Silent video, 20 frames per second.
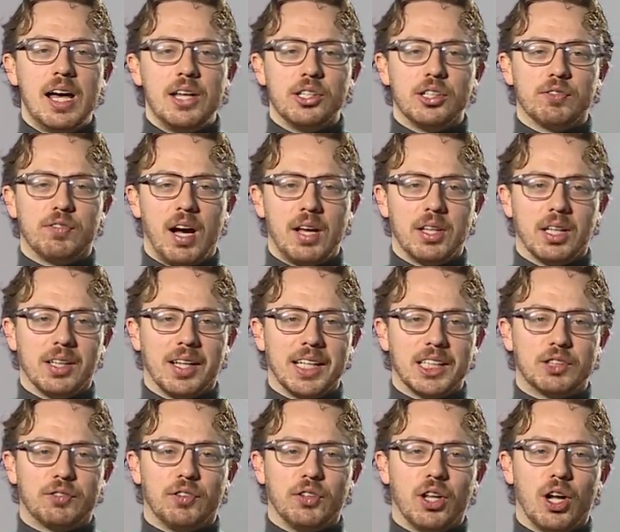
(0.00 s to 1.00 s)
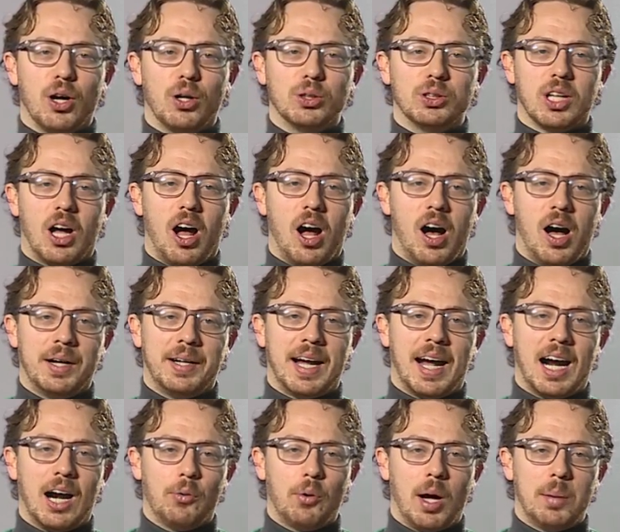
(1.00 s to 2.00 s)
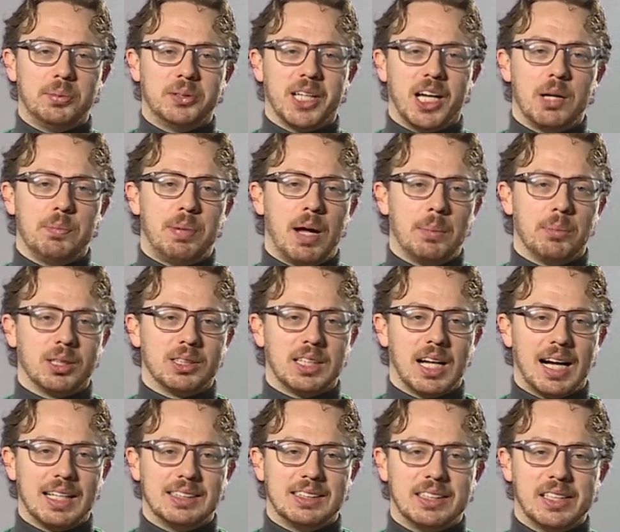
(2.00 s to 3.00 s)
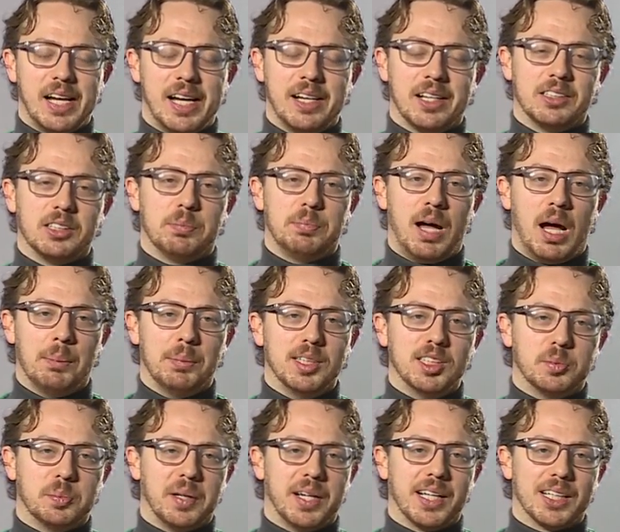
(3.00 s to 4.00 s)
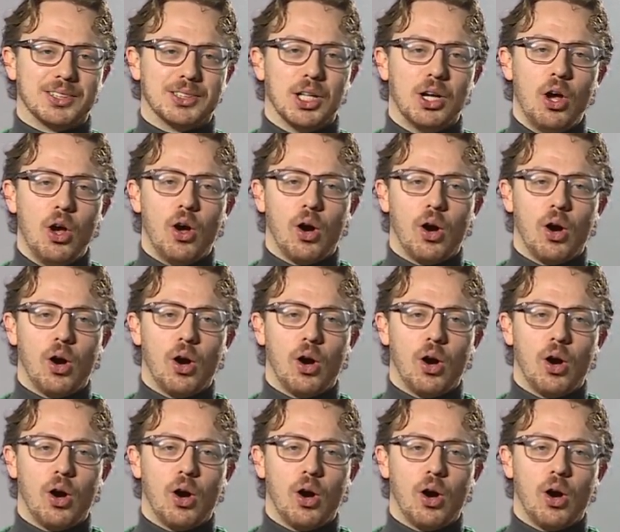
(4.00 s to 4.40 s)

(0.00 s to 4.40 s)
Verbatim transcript: You can find the links for those on our website at pembroke.ca under Pembi's Picks,